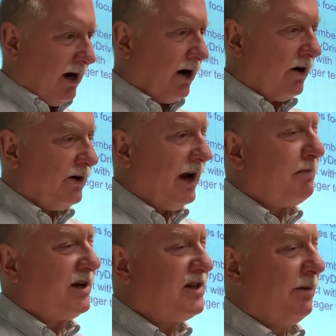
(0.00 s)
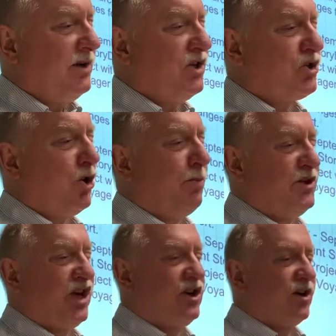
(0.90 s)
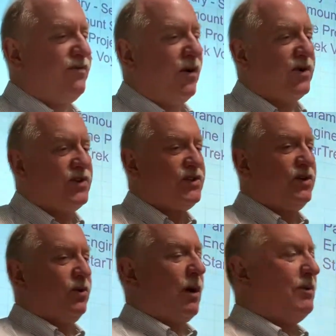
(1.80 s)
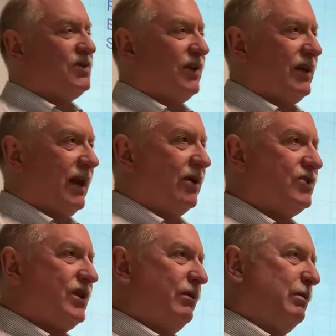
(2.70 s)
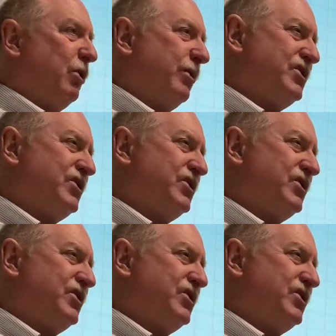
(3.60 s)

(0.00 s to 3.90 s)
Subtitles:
Our MPSNet research group, we changed our focus to what was on the NRC report.